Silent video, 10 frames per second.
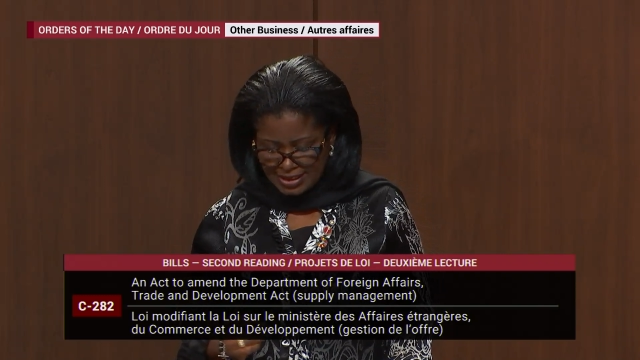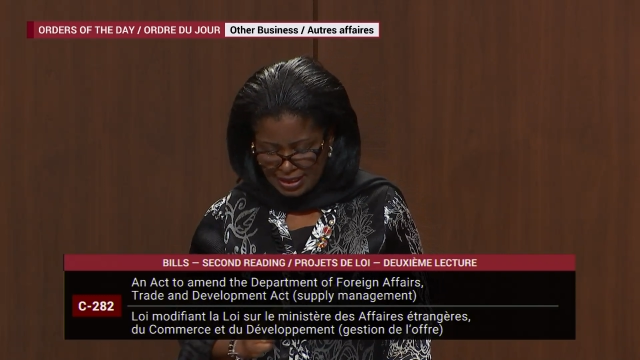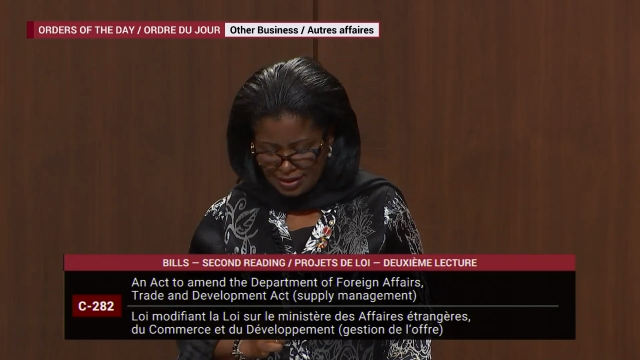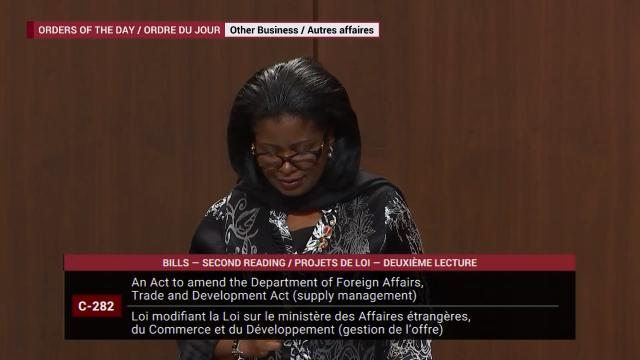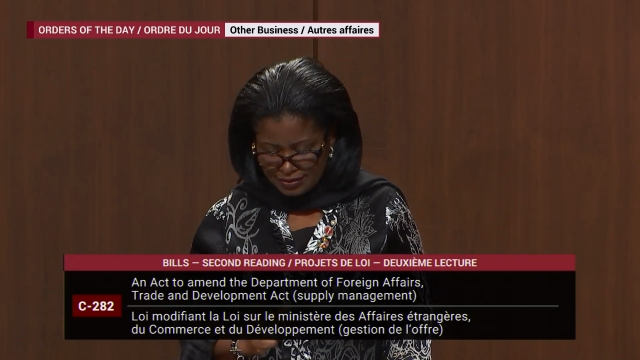in
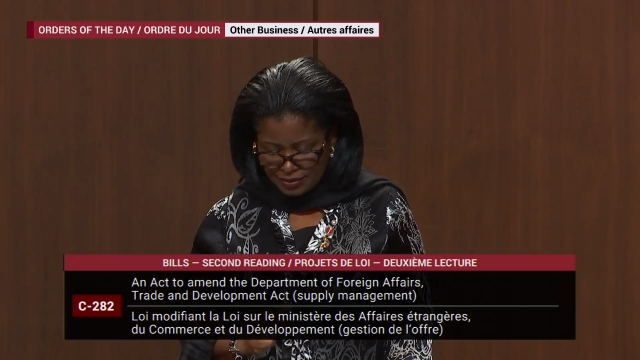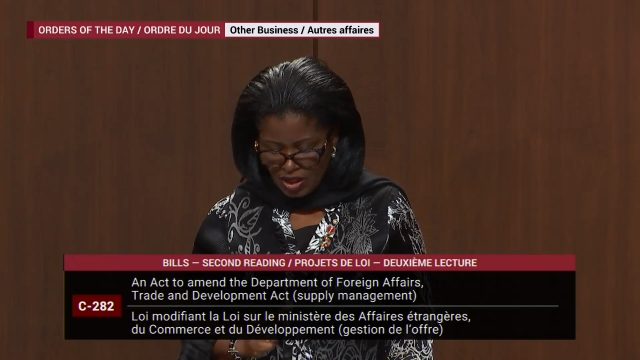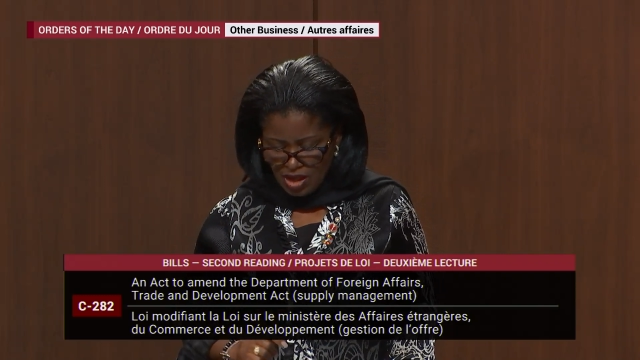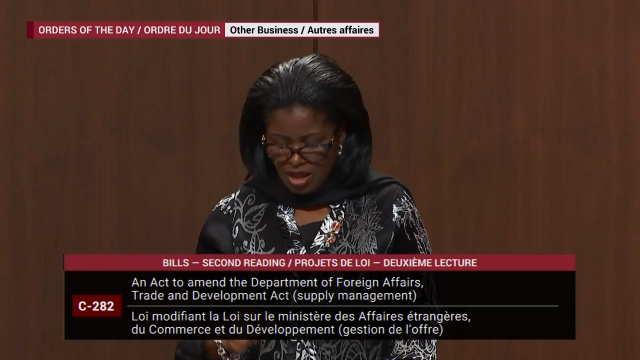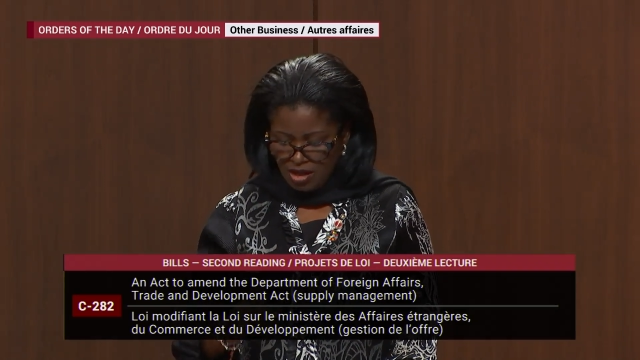an
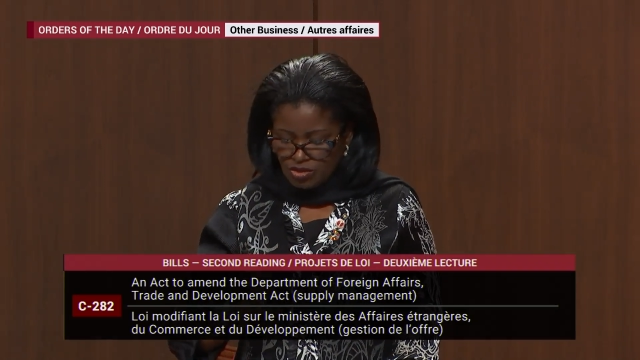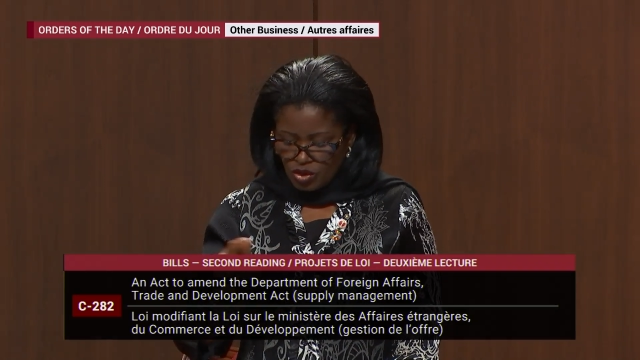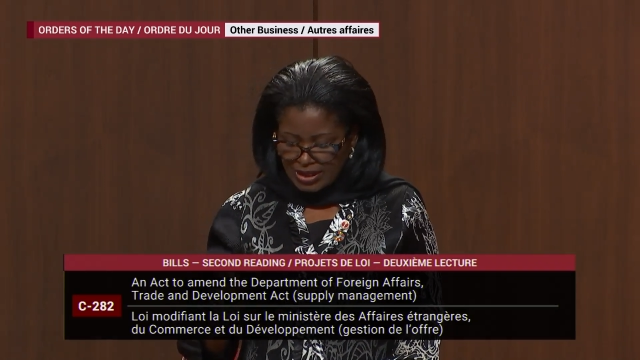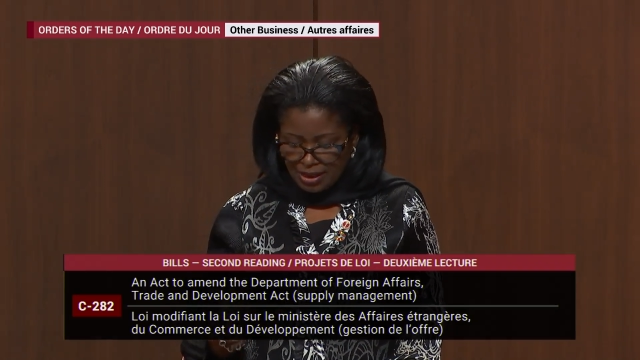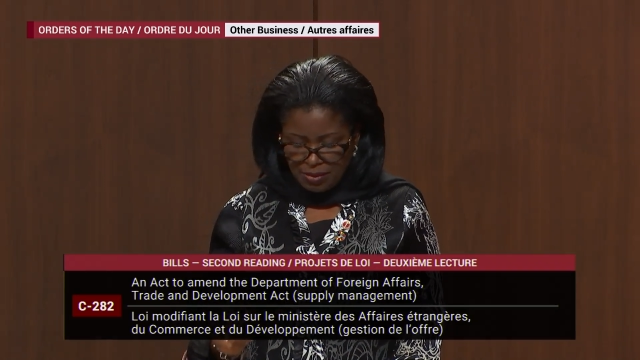unregulated
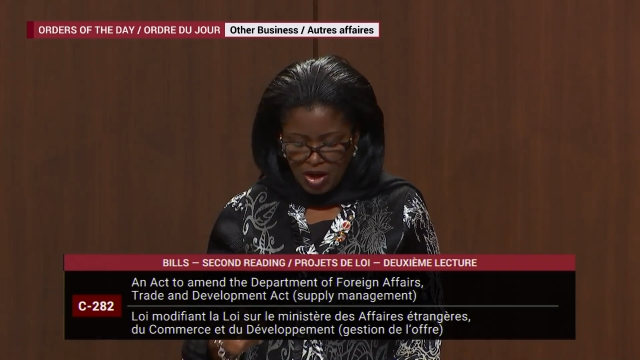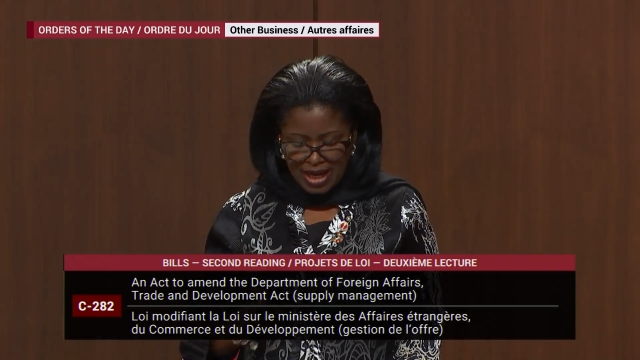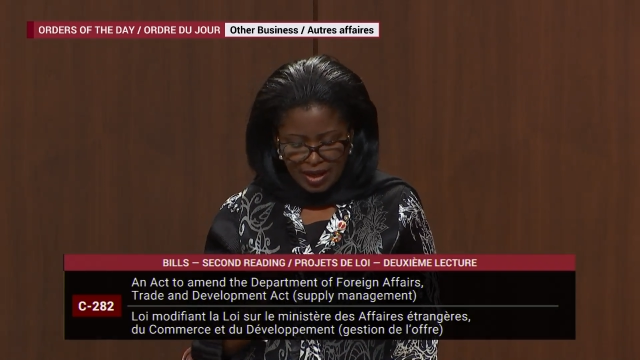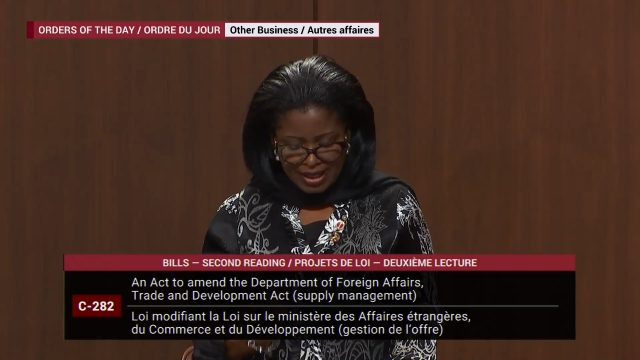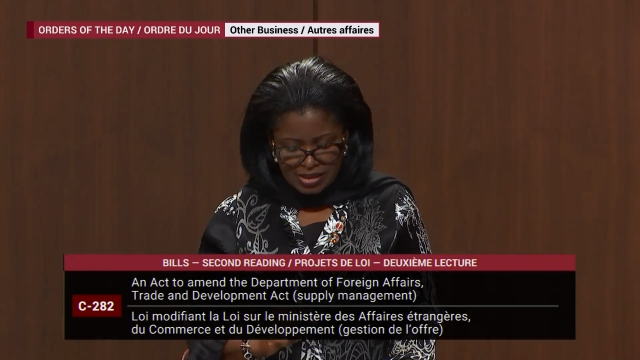market
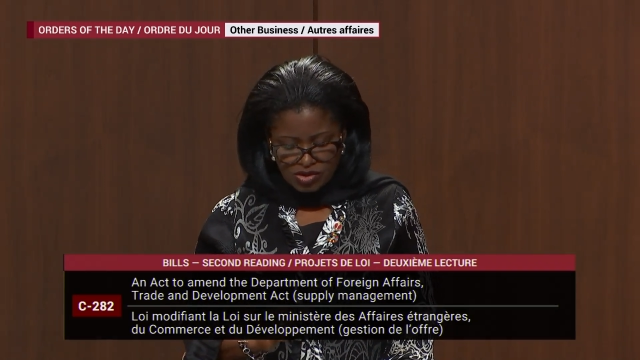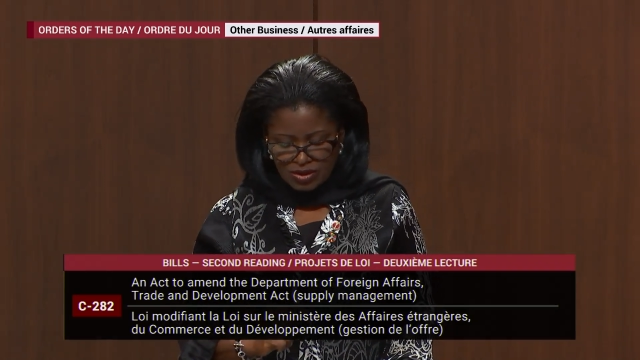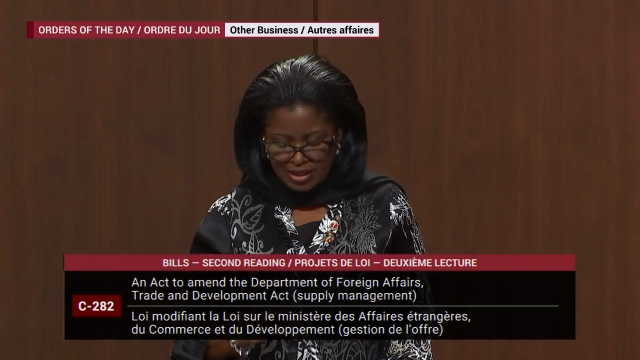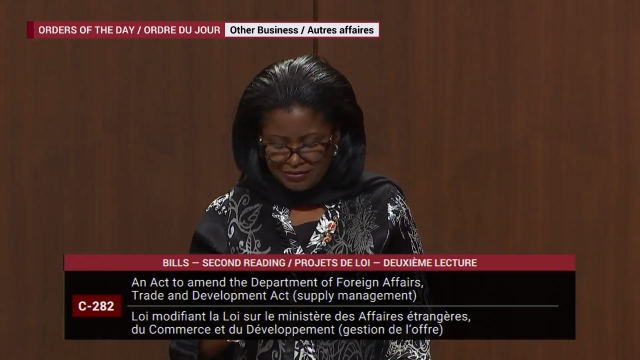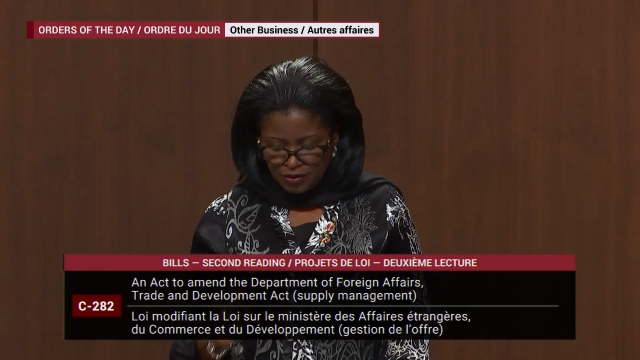are
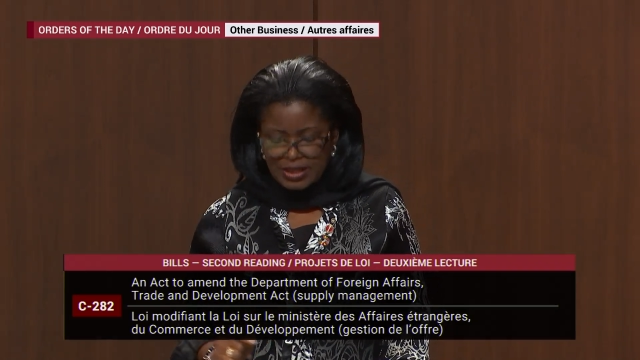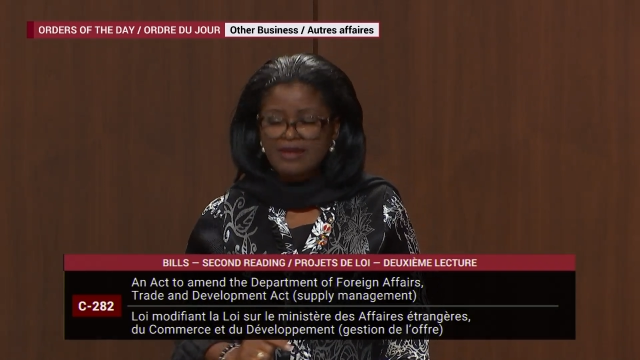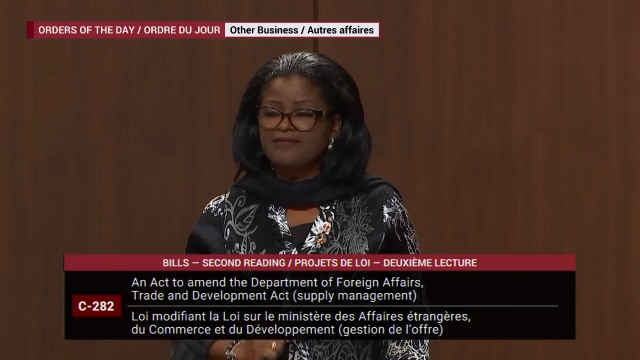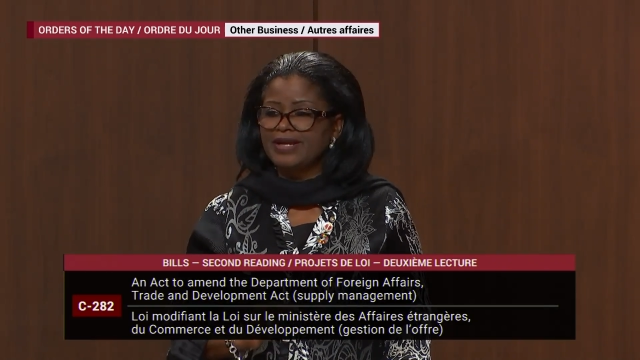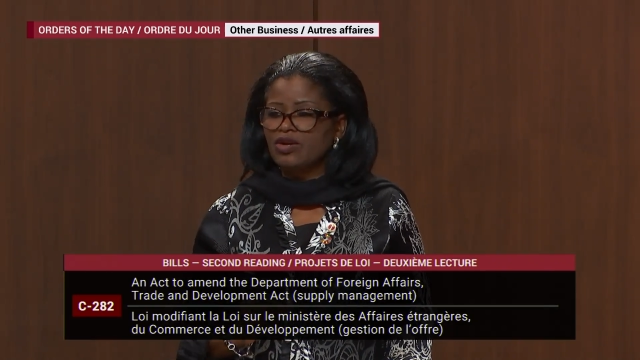inherently
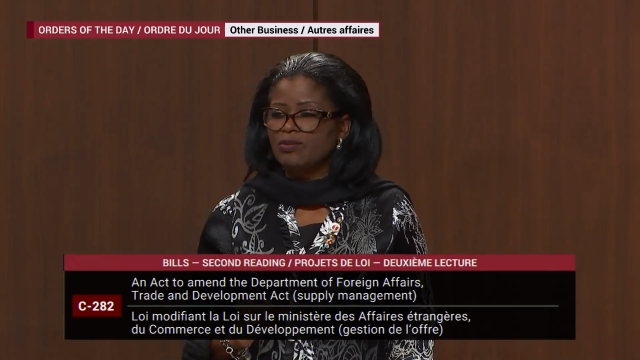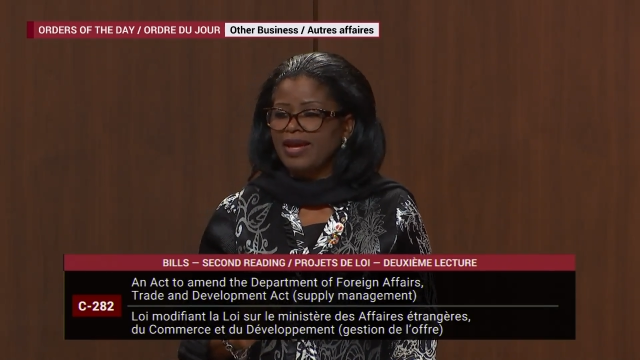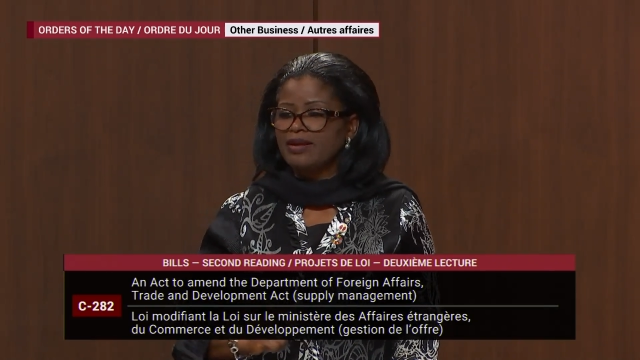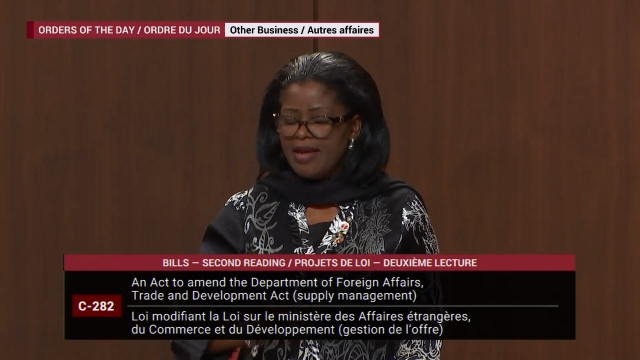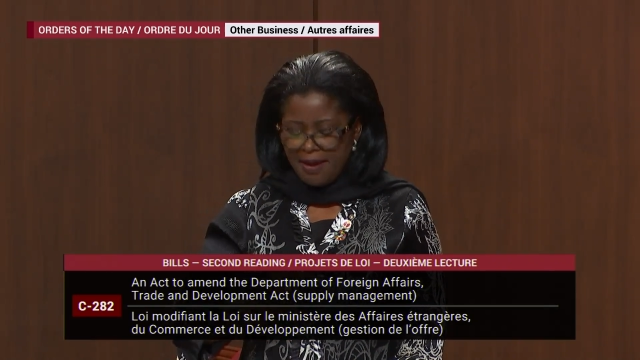very
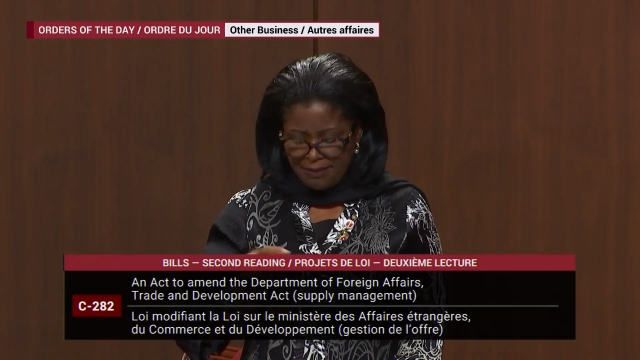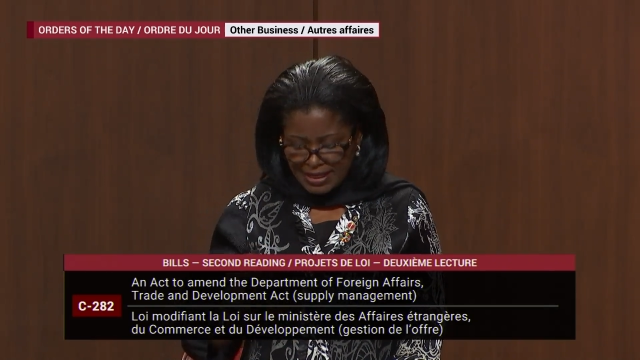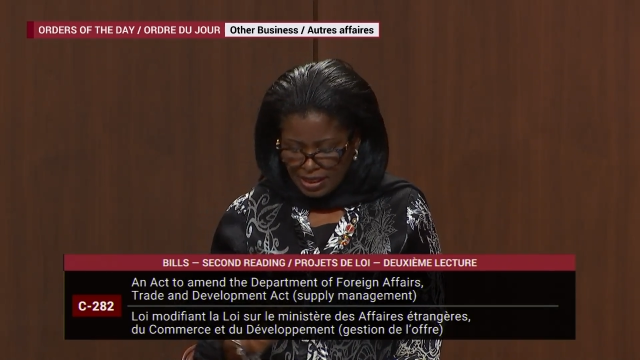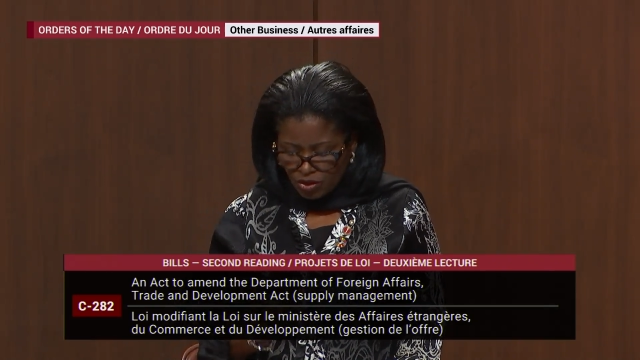volatile,